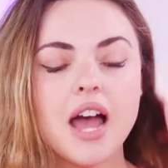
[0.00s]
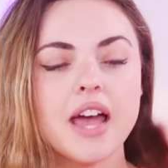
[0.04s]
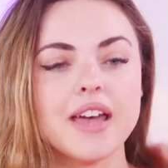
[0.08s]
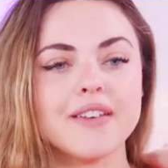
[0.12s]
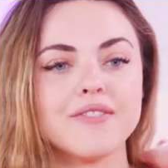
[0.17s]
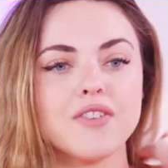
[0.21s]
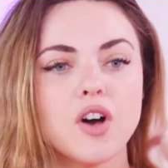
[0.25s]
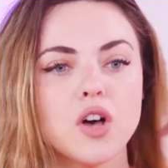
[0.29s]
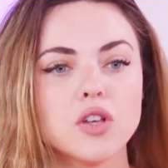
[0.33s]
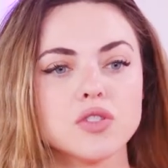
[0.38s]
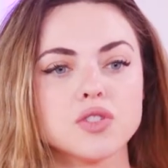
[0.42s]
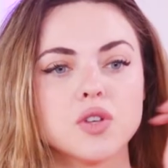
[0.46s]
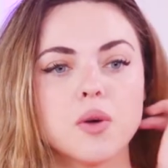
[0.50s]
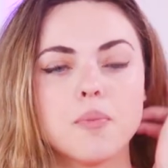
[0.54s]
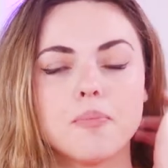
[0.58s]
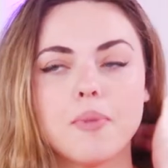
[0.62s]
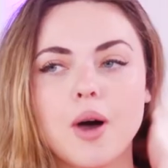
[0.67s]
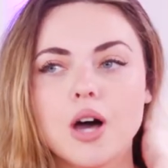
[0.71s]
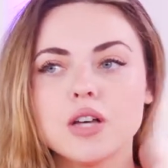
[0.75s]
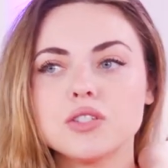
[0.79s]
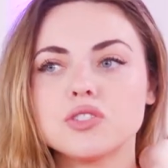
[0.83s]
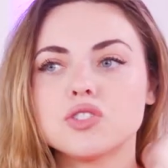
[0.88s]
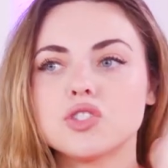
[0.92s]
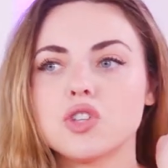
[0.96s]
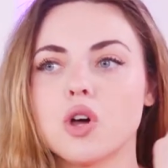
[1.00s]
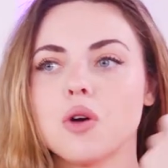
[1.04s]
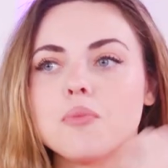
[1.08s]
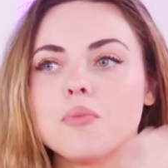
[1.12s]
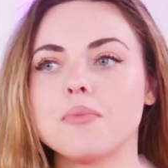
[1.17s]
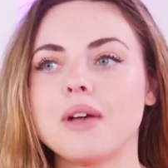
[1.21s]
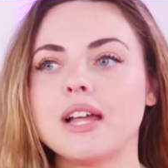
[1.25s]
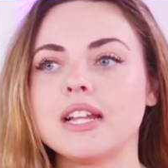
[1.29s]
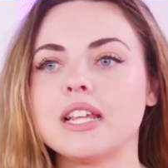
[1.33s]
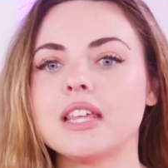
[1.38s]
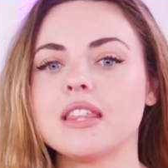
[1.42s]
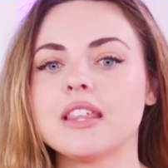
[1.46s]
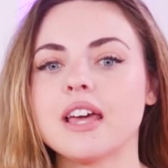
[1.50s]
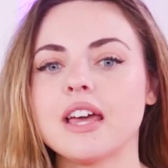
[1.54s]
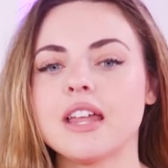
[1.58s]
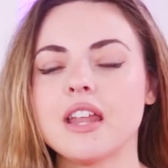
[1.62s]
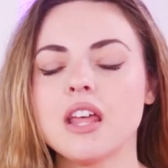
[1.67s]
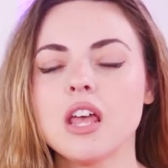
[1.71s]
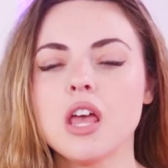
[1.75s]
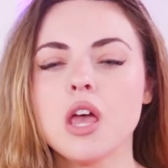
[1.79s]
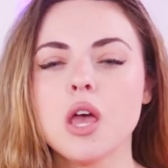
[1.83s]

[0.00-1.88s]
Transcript: I've also bought so many that